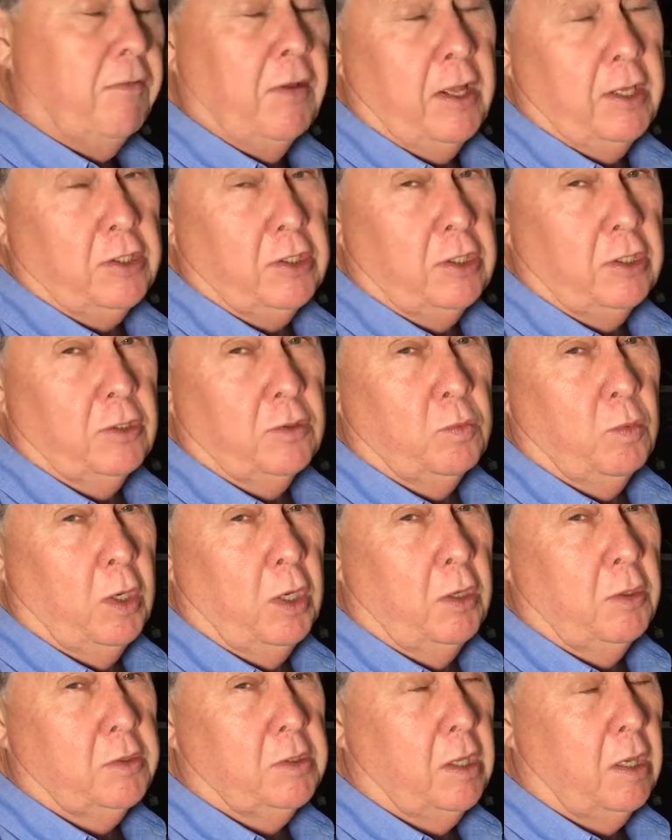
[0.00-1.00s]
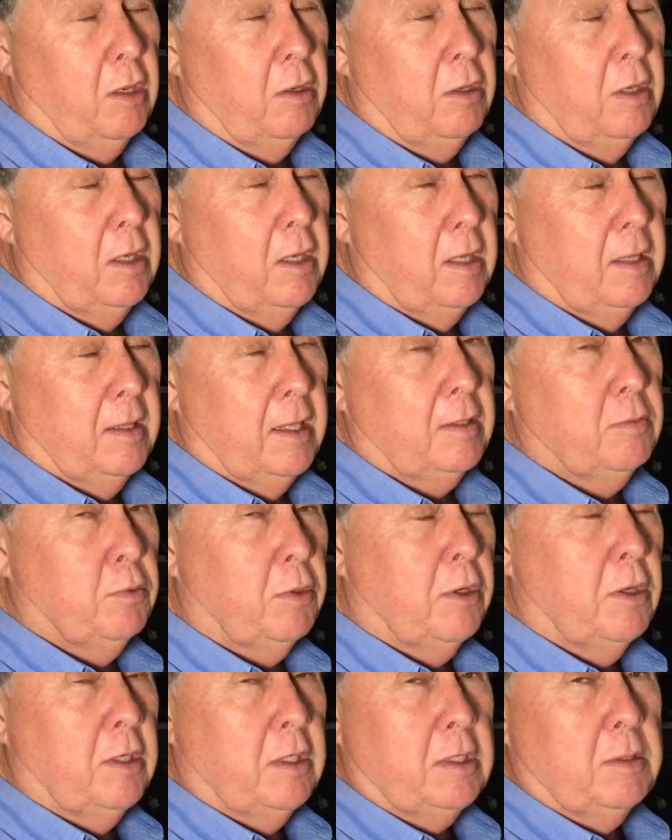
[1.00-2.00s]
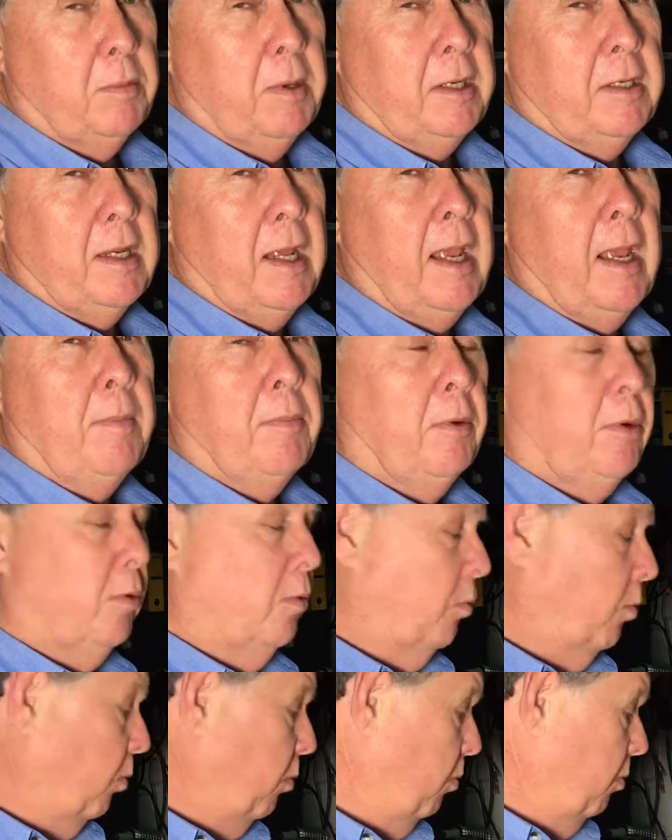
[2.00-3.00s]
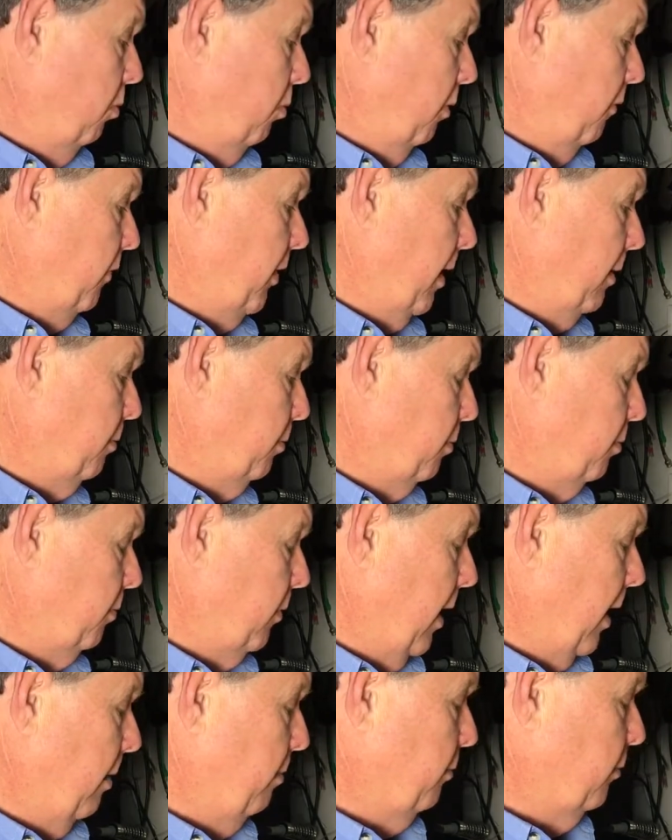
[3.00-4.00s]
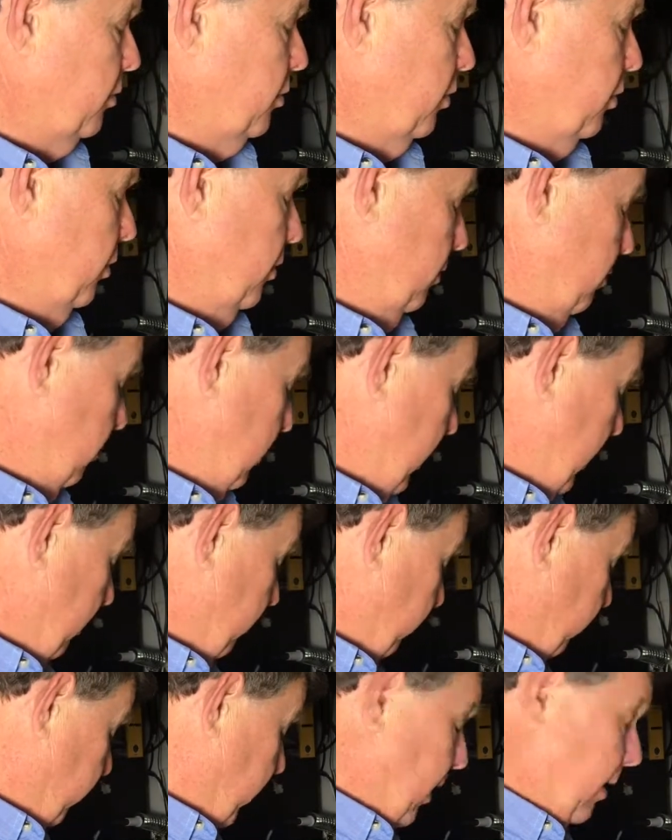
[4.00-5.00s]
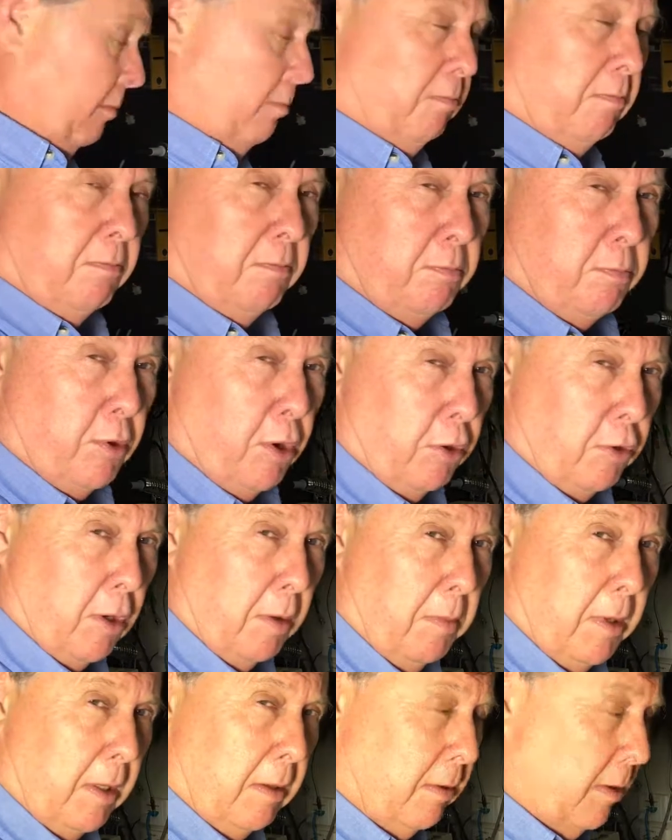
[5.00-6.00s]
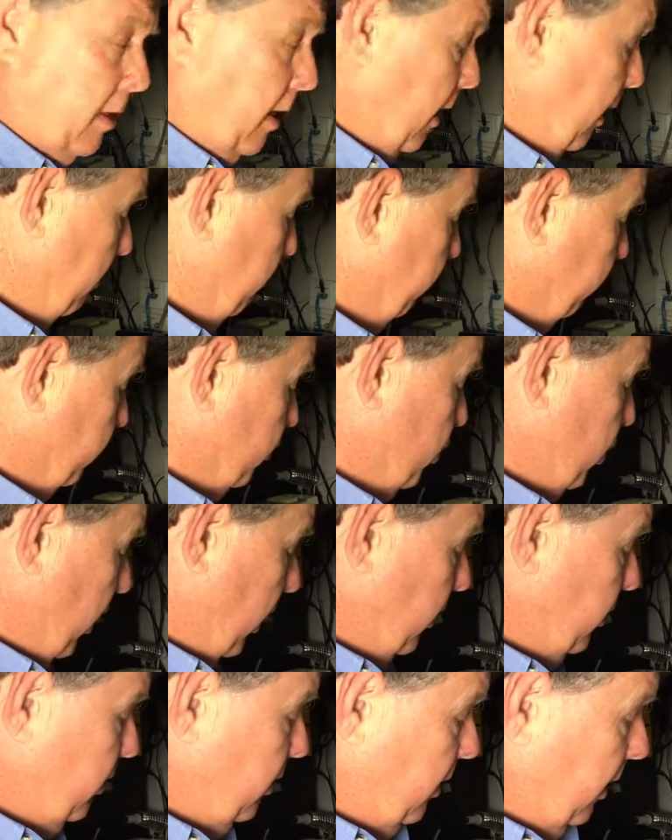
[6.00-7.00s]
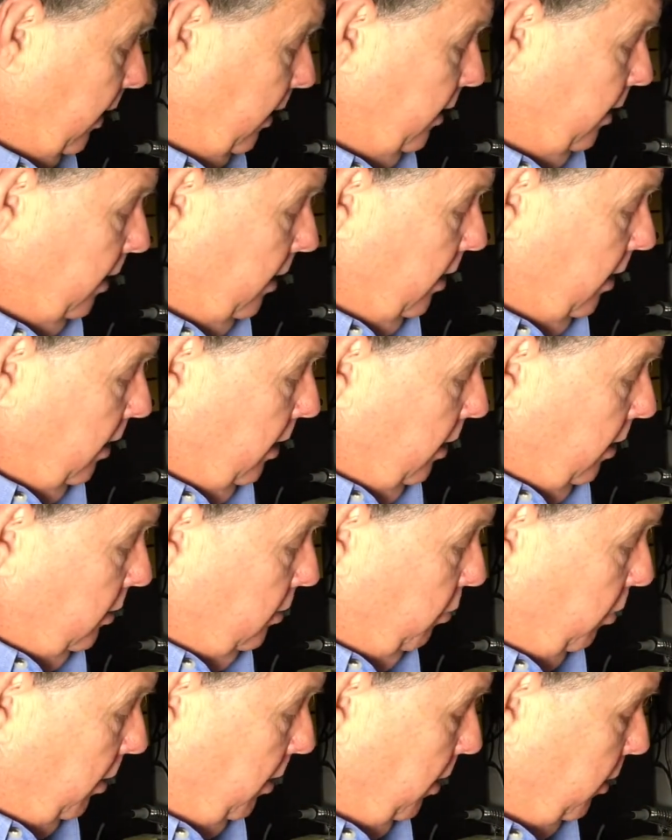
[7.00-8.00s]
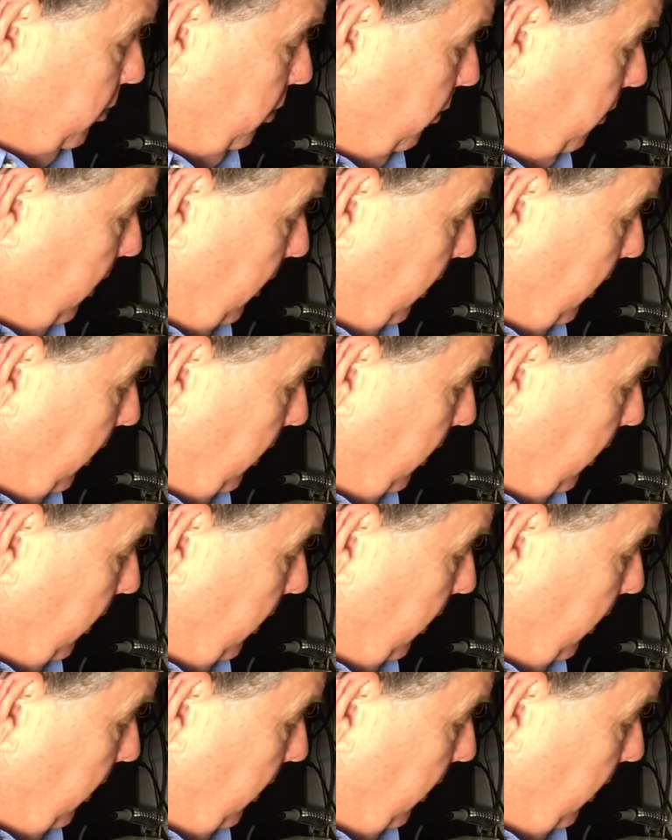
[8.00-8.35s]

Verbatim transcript: flashing as well. So that's what I'd expect to happen with that, um, sort of, you know, with that programming um, change in there. So what I'm going to do